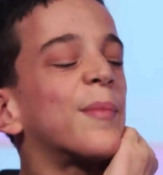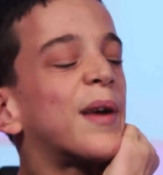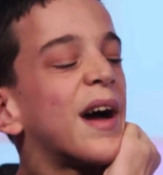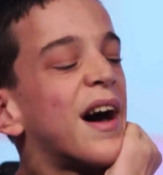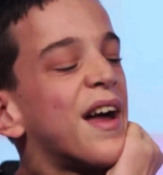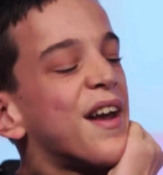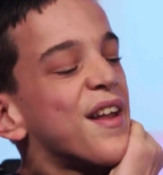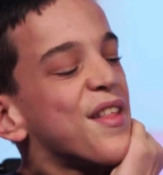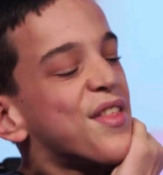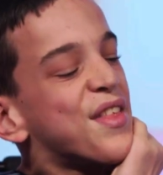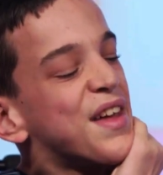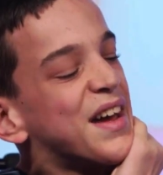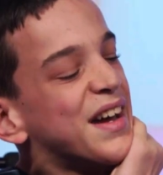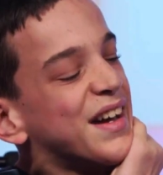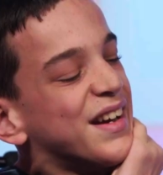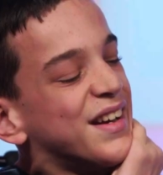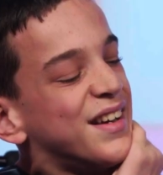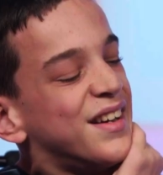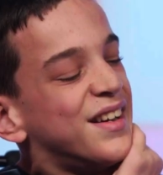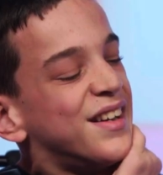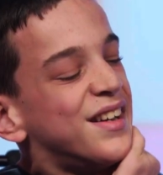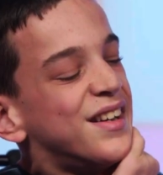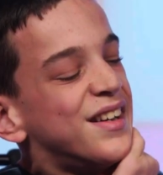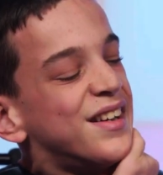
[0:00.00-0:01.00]
Robotic
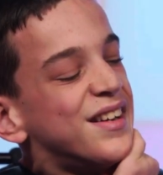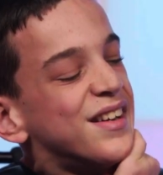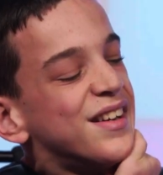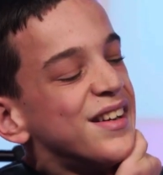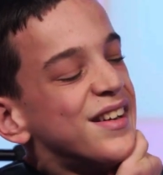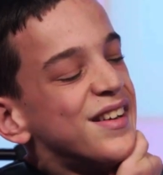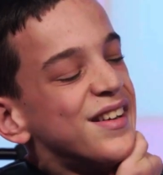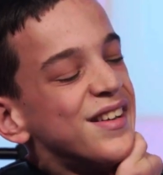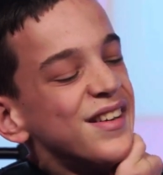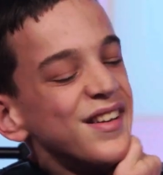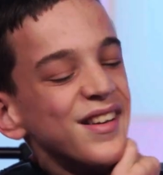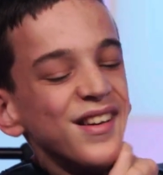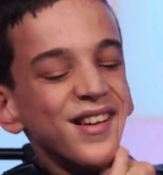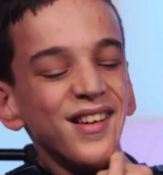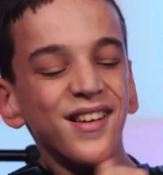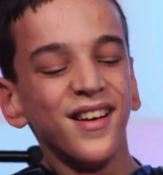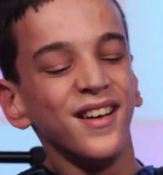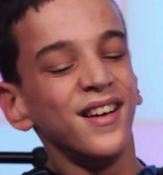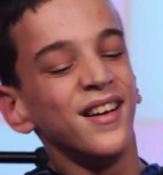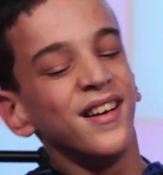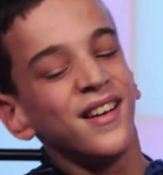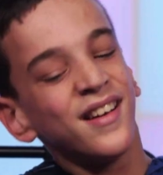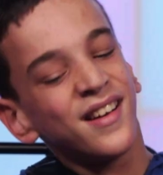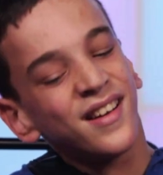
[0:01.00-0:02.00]
arm to, you
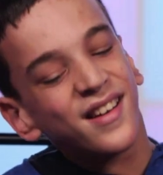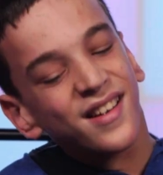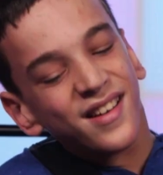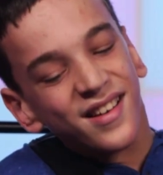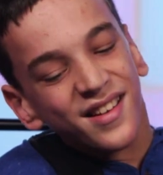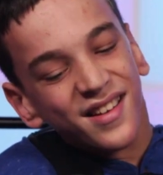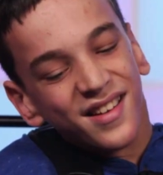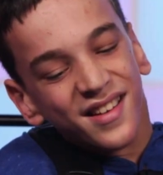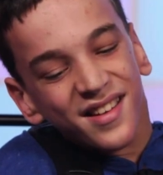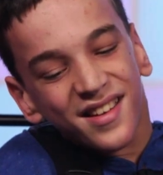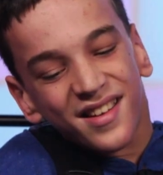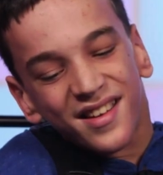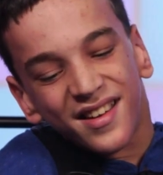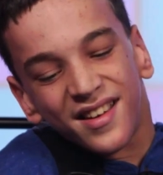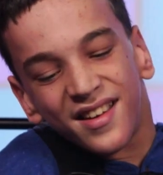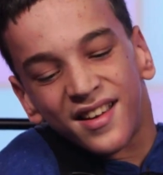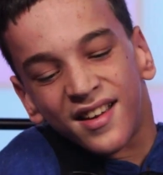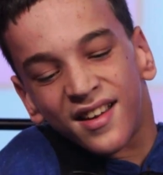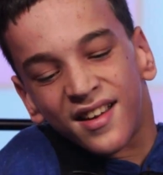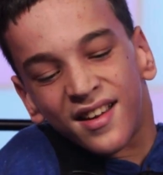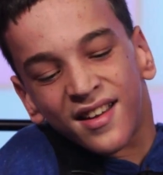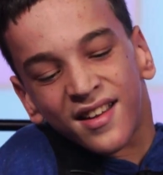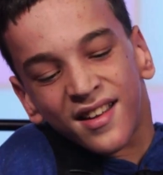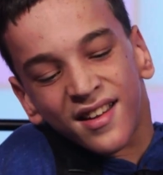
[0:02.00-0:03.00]
know, to to
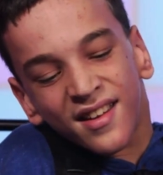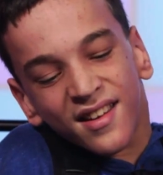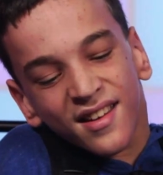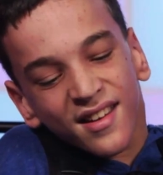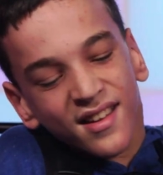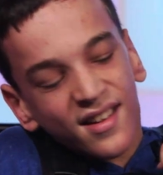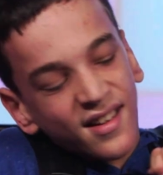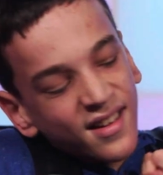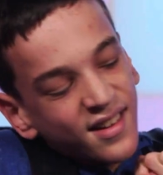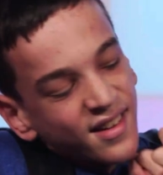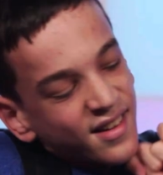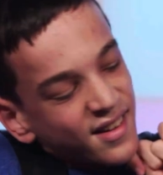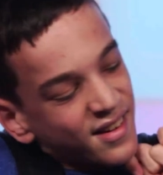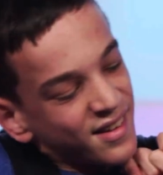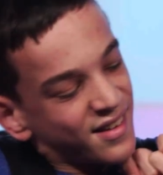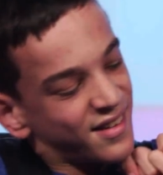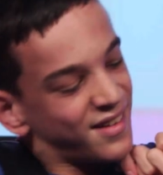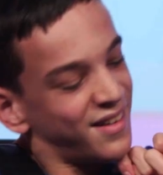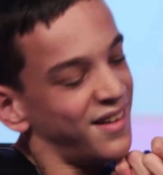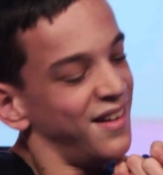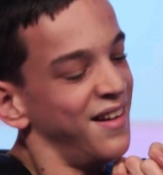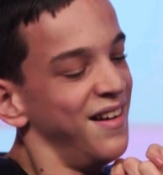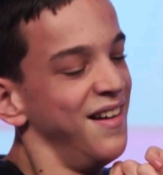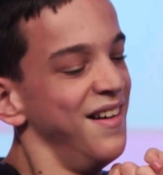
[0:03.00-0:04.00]
give me back
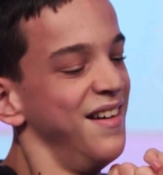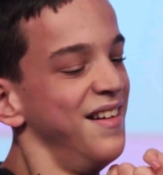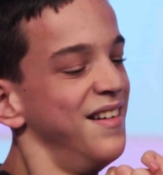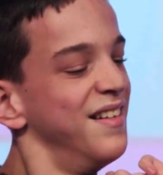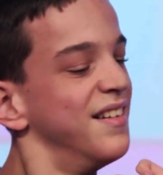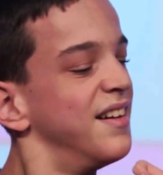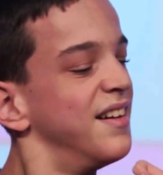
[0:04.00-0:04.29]
tickles.